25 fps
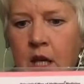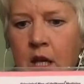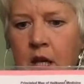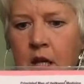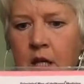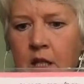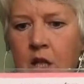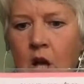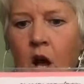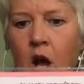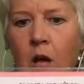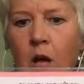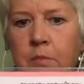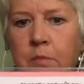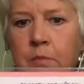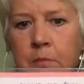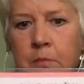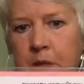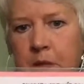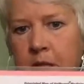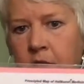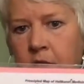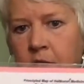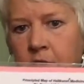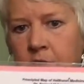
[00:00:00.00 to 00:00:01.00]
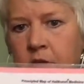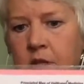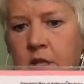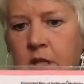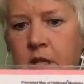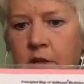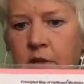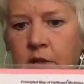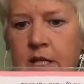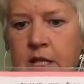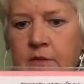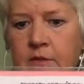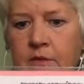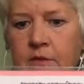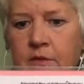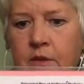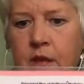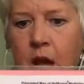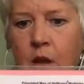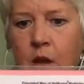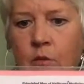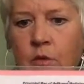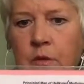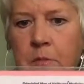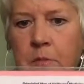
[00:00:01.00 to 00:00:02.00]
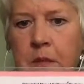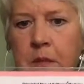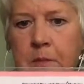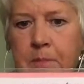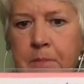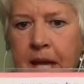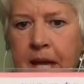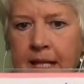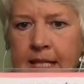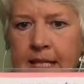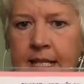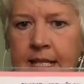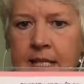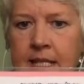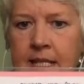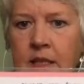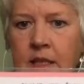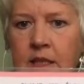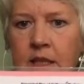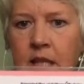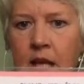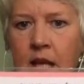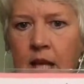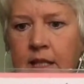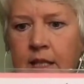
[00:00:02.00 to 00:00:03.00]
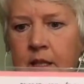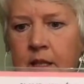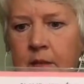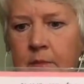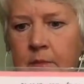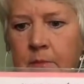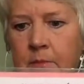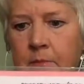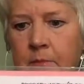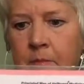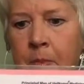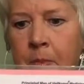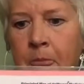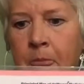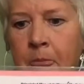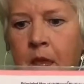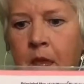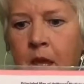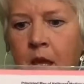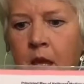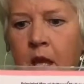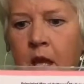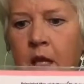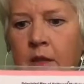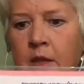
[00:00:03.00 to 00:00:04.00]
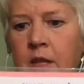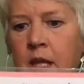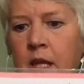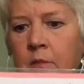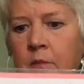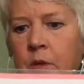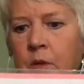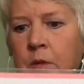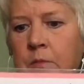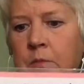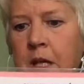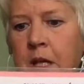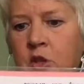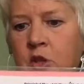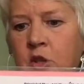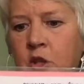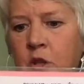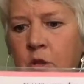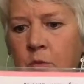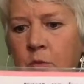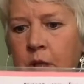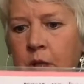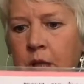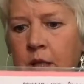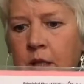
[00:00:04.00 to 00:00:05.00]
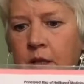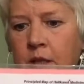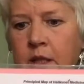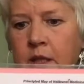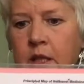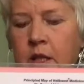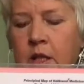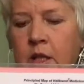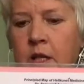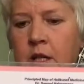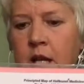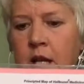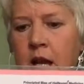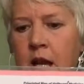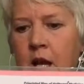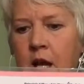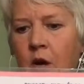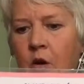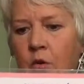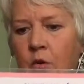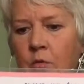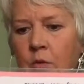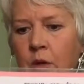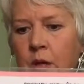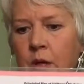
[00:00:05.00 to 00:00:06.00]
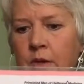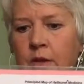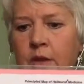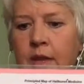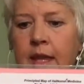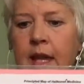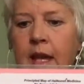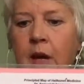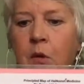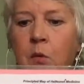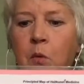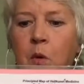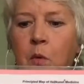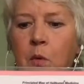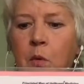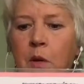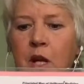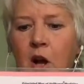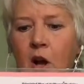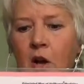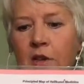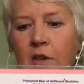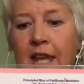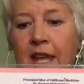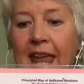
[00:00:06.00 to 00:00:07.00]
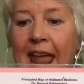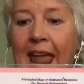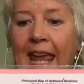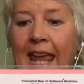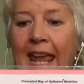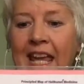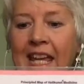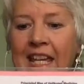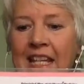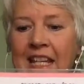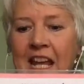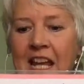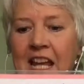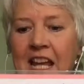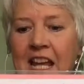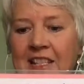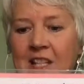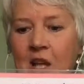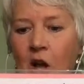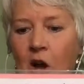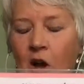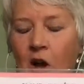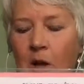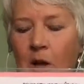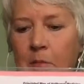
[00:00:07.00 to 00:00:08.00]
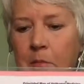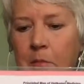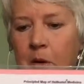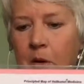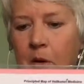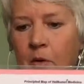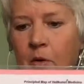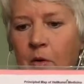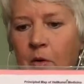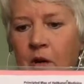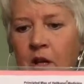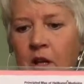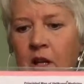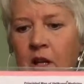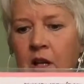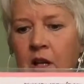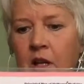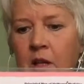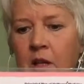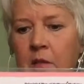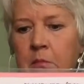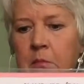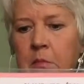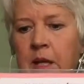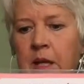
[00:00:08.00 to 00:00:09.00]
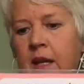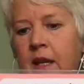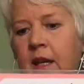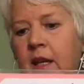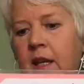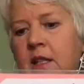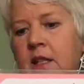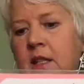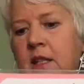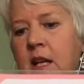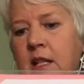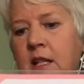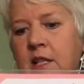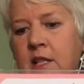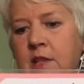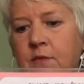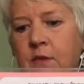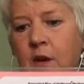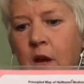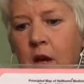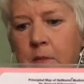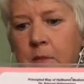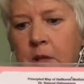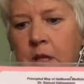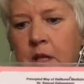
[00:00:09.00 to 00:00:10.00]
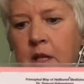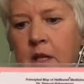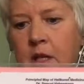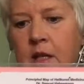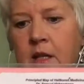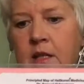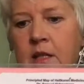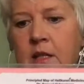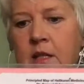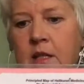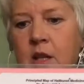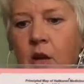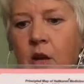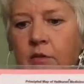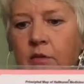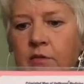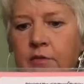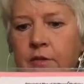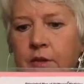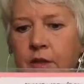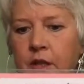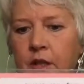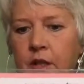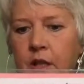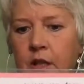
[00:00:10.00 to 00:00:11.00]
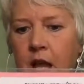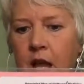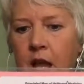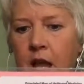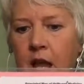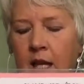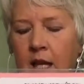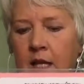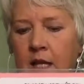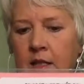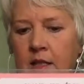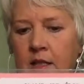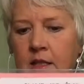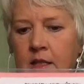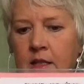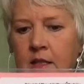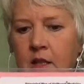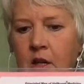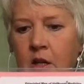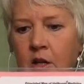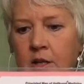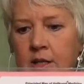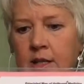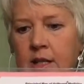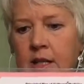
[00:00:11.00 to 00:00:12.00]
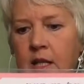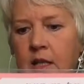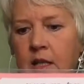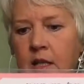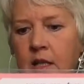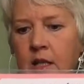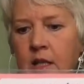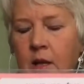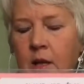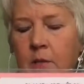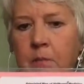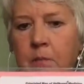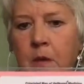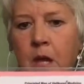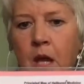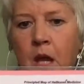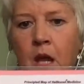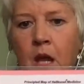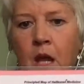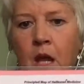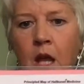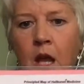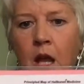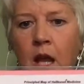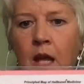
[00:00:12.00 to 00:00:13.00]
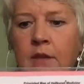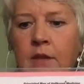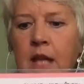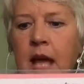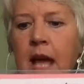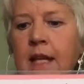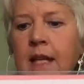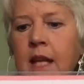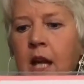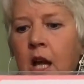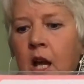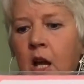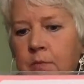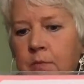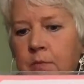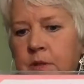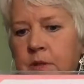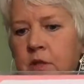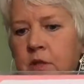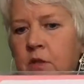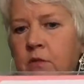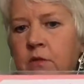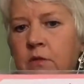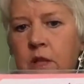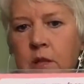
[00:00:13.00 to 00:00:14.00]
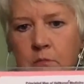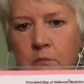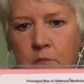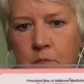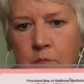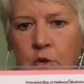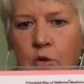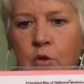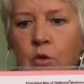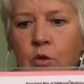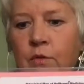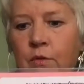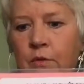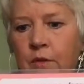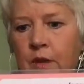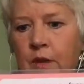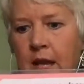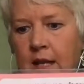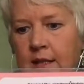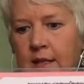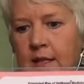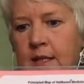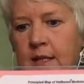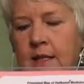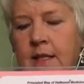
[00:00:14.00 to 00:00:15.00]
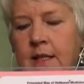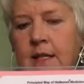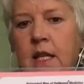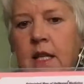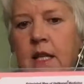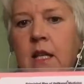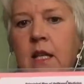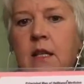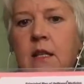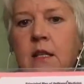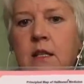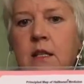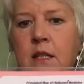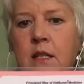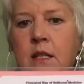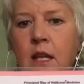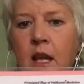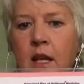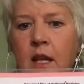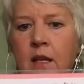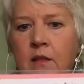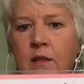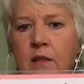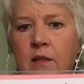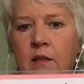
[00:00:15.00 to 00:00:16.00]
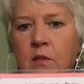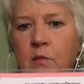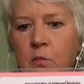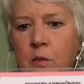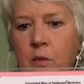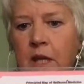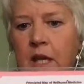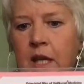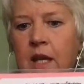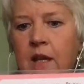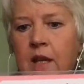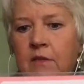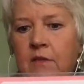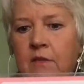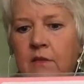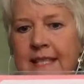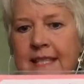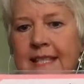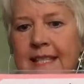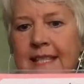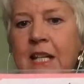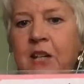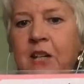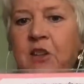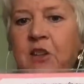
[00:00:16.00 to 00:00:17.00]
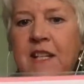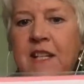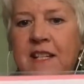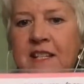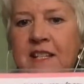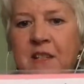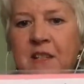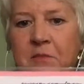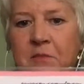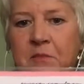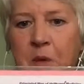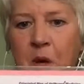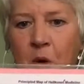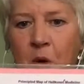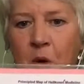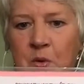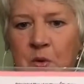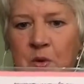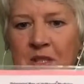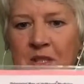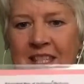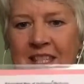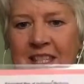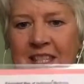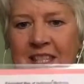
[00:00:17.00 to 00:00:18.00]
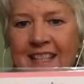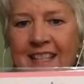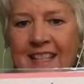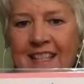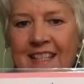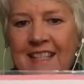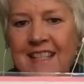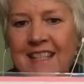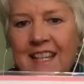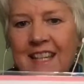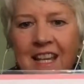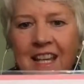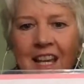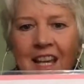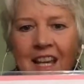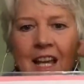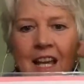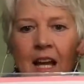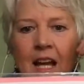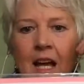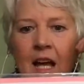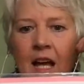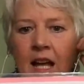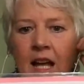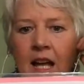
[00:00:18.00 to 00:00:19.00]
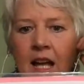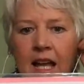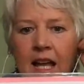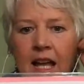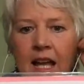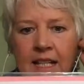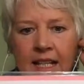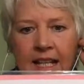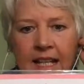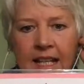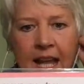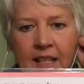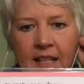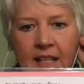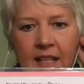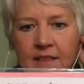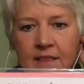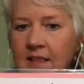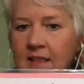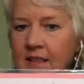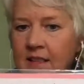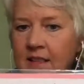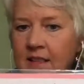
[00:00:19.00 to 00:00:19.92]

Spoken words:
complement or series for that would be penicillinum. And then we make sure we clear it out with what we call the ANS combo, being Nux vomica, sulfur, and arsenicum. And that helps to remove that disease. And we give a series of potencies. And again,